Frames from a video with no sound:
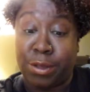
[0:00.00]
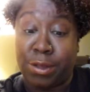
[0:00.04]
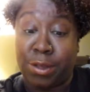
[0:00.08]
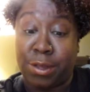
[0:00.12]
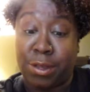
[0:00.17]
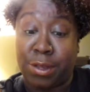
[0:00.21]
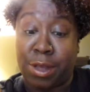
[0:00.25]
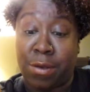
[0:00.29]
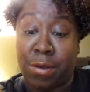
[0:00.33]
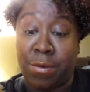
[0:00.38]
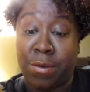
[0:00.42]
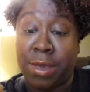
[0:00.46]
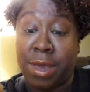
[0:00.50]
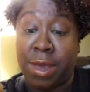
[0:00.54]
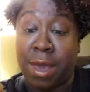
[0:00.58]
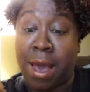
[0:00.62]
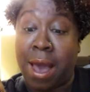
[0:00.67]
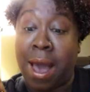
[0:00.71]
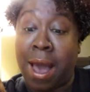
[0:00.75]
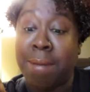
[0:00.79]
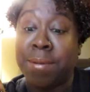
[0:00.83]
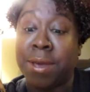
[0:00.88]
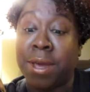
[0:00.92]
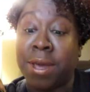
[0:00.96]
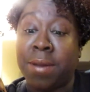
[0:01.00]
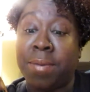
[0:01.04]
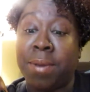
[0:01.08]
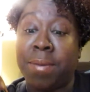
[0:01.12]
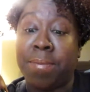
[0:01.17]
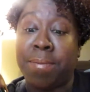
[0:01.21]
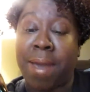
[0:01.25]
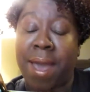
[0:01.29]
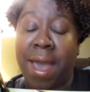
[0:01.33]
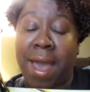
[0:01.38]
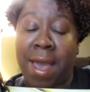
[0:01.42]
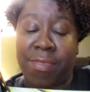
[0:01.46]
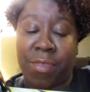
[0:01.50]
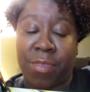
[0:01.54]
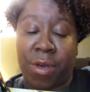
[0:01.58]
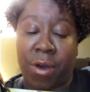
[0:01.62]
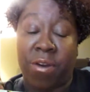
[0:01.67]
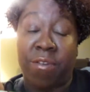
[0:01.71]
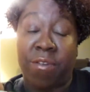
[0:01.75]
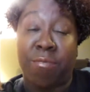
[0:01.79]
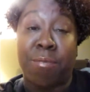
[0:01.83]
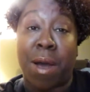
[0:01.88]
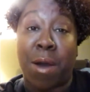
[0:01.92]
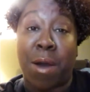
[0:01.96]
So yeah, I'm gonna be mad
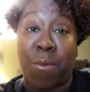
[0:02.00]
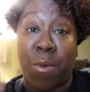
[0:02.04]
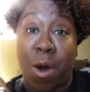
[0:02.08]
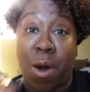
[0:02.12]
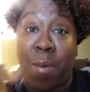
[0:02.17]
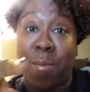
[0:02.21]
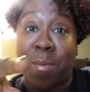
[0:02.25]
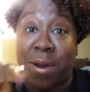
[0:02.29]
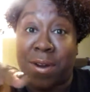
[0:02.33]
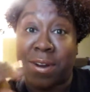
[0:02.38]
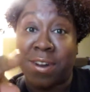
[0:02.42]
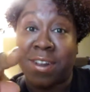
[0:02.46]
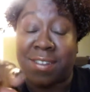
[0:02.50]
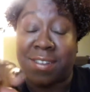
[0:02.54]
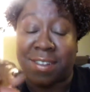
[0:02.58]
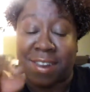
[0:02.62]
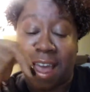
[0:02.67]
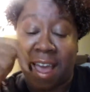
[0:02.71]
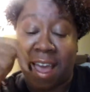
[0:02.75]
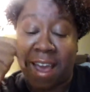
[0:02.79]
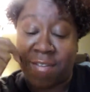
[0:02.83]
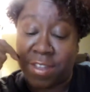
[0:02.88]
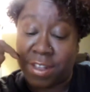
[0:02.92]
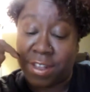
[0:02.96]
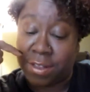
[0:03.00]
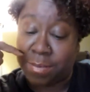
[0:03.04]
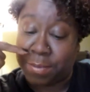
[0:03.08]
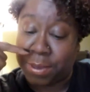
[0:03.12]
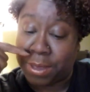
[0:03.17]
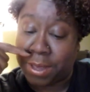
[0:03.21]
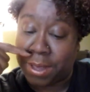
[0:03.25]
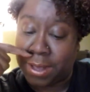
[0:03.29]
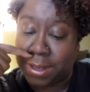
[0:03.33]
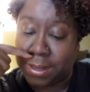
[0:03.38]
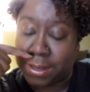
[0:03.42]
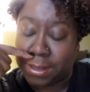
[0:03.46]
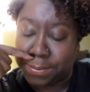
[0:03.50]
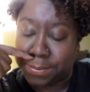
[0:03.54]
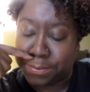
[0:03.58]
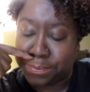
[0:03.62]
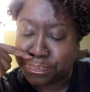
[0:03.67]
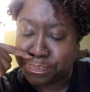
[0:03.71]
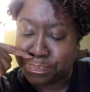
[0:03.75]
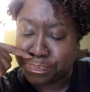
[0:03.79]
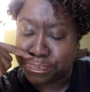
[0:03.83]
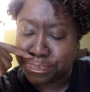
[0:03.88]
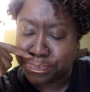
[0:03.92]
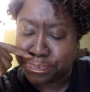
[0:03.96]
though if my Walmart doesn't have this, because
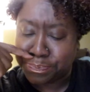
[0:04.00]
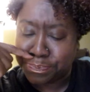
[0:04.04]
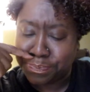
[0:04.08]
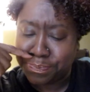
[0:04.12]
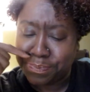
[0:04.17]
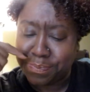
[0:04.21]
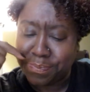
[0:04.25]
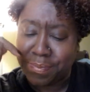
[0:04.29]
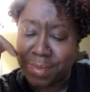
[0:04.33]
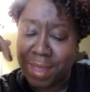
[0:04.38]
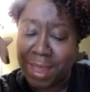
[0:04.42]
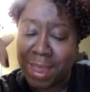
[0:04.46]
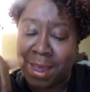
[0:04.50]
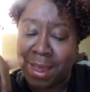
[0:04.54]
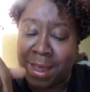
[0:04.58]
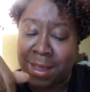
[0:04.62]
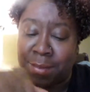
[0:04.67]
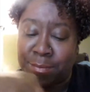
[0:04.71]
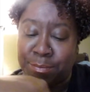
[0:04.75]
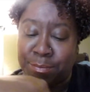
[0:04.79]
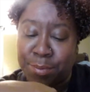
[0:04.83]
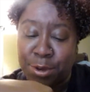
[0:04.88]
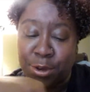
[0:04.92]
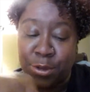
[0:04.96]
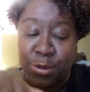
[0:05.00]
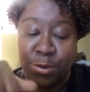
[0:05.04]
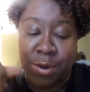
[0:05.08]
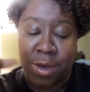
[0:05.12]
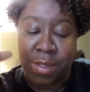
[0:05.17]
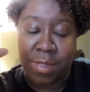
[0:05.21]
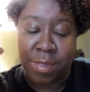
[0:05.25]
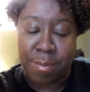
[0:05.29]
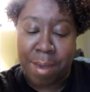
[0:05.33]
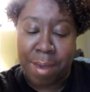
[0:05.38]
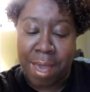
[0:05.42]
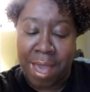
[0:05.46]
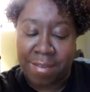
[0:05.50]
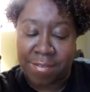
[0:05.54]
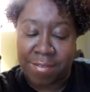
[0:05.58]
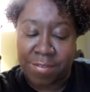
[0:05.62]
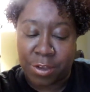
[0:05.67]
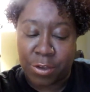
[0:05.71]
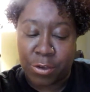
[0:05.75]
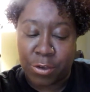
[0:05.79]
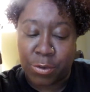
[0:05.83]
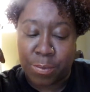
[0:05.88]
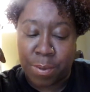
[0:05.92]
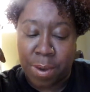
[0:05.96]
in blue on the back
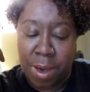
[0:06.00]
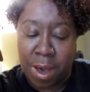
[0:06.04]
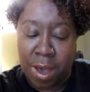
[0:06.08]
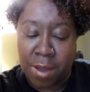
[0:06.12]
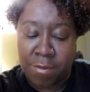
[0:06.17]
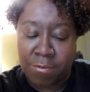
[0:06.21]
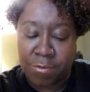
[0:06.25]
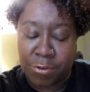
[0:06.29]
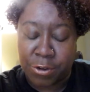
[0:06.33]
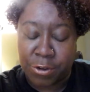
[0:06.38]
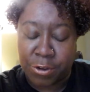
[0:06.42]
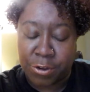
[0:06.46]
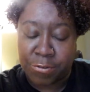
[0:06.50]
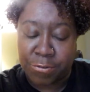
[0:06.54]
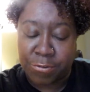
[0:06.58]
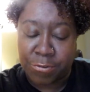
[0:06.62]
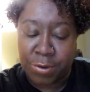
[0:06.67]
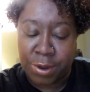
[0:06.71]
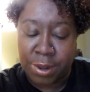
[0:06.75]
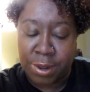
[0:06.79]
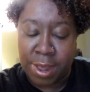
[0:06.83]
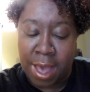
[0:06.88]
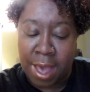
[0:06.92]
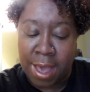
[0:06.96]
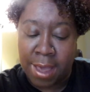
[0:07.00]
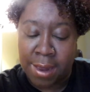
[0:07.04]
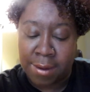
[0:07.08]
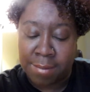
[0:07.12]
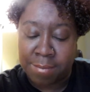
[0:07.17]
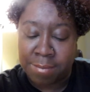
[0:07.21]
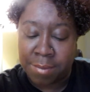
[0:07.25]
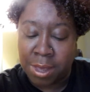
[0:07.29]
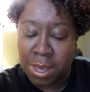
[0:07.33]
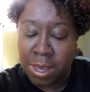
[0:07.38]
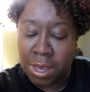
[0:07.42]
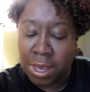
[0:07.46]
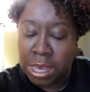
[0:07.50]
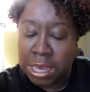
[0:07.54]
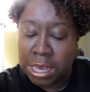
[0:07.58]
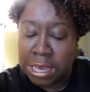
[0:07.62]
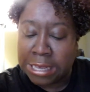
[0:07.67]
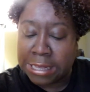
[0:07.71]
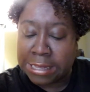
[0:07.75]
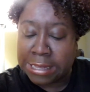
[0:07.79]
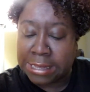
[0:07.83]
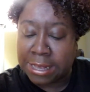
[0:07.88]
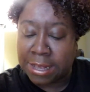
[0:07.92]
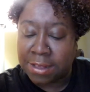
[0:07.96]
of the coupon for your free item,
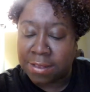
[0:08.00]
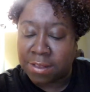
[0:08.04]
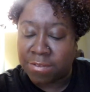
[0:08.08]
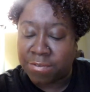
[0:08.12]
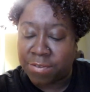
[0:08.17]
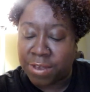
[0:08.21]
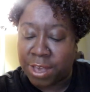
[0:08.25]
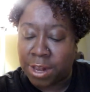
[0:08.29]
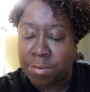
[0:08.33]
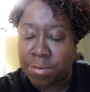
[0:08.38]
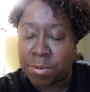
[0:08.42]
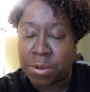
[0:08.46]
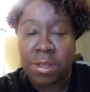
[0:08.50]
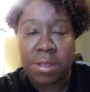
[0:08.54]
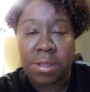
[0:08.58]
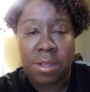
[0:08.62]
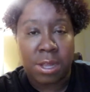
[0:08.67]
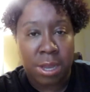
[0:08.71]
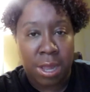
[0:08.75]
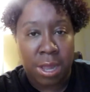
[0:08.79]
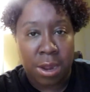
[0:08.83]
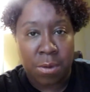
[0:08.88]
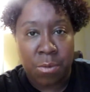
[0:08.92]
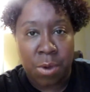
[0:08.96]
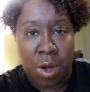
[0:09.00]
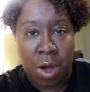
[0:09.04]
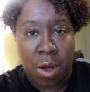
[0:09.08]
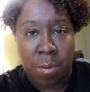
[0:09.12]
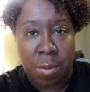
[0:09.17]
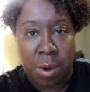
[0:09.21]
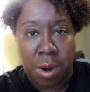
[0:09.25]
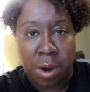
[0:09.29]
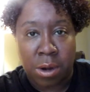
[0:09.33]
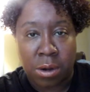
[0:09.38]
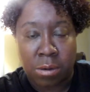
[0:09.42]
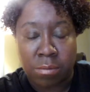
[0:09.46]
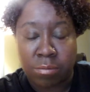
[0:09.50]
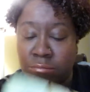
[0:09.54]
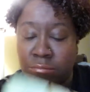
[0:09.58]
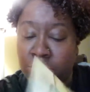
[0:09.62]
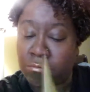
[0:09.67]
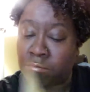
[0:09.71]
it says available at select Walmart.